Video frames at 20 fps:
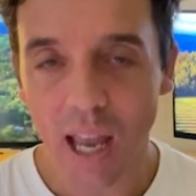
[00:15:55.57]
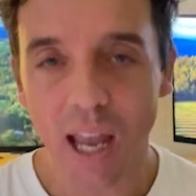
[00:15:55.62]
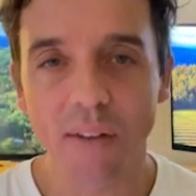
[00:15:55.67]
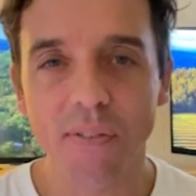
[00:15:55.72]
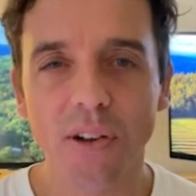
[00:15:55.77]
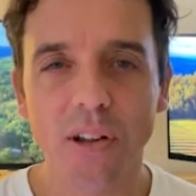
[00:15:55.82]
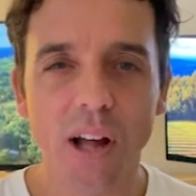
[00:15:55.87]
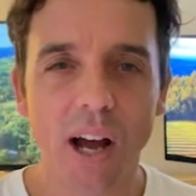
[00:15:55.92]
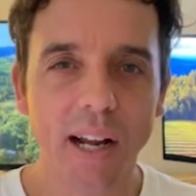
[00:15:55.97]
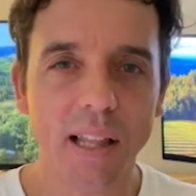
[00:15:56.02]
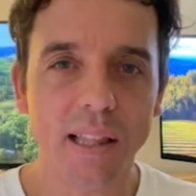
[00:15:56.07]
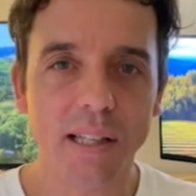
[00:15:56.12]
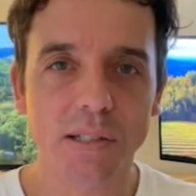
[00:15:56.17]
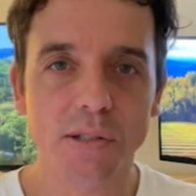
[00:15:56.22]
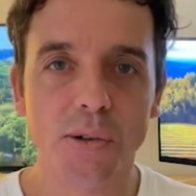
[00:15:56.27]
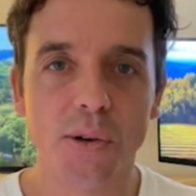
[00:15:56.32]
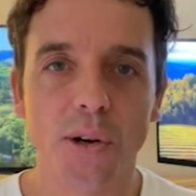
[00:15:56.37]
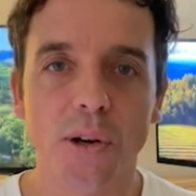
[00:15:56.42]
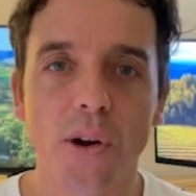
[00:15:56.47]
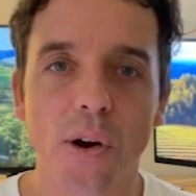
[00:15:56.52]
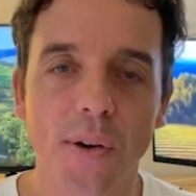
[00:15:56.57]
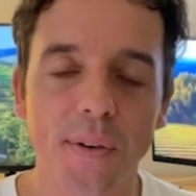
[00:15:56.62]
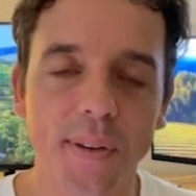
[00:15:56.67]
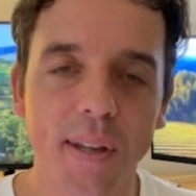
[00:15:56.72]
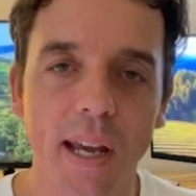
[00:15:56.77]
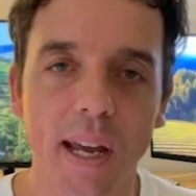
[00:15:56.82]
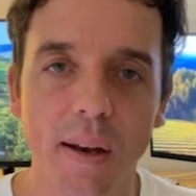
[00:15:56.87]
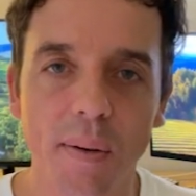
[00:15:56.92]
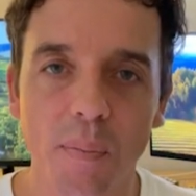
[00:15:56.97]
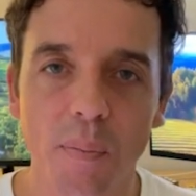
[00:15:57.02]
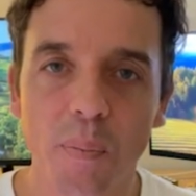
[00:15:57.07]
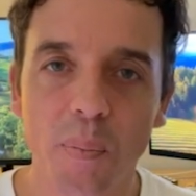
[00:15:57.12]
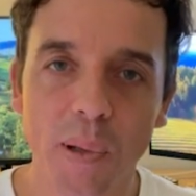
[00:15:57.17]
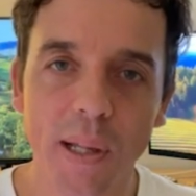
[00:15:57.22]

If you like this sort of content,